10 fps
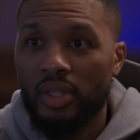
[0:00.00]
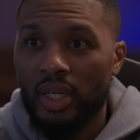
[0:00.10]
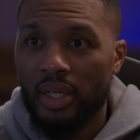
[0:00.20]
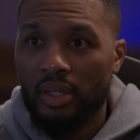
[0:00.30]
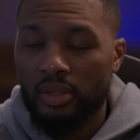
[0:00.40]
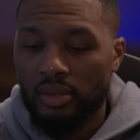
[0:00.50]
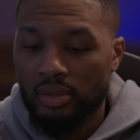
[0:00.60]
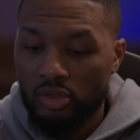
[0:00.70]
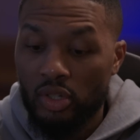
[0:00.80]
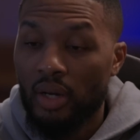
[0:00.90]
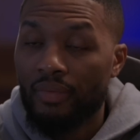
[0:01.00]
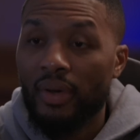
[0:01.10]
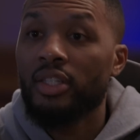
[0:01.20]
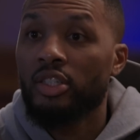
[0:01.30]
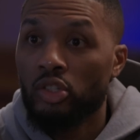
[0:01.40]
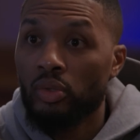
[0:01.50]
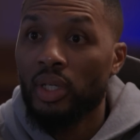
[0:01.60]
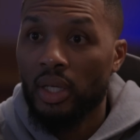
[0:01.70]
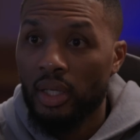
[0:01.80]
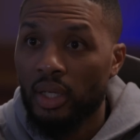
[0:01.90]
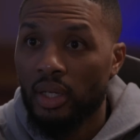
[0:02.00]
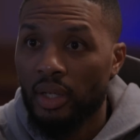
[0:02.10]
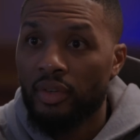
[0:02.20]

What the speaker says: Like, you got to fight to do it again,